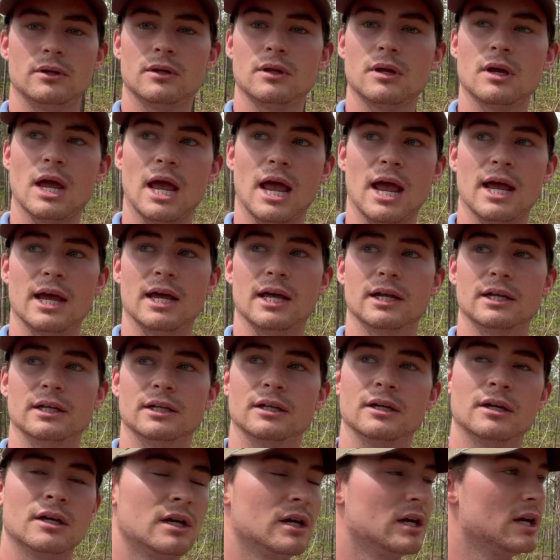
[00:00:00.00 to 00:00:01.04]
and
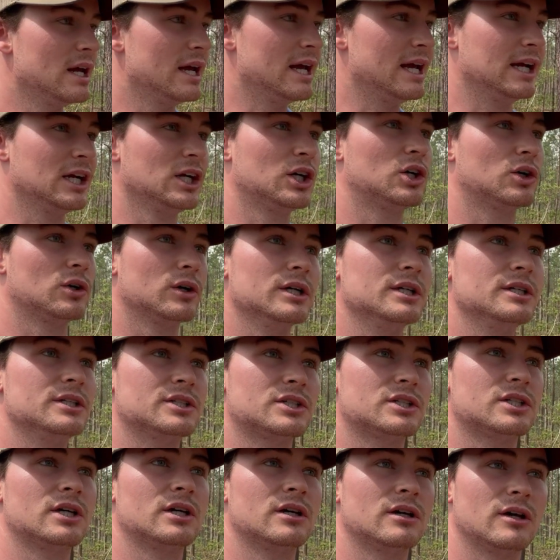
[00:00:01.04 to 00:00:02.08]

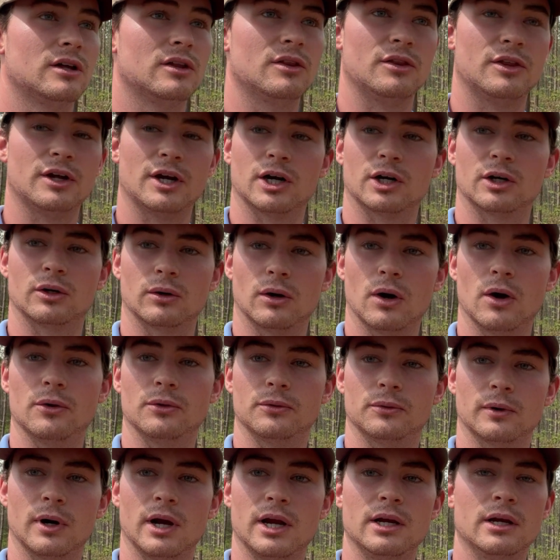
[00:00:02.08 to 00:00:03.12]
increased their growth
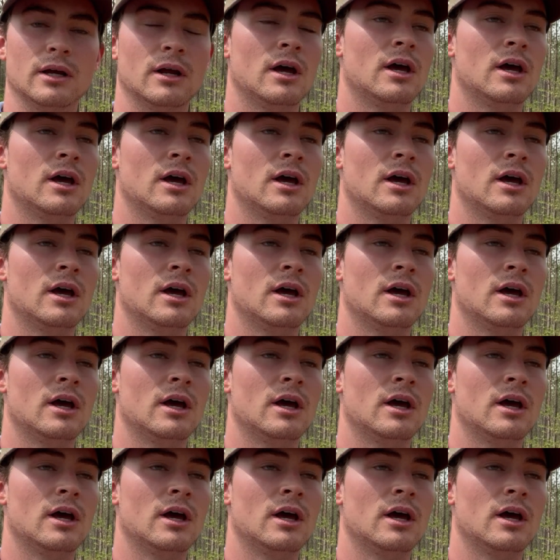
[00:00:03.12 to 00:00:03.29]
rate.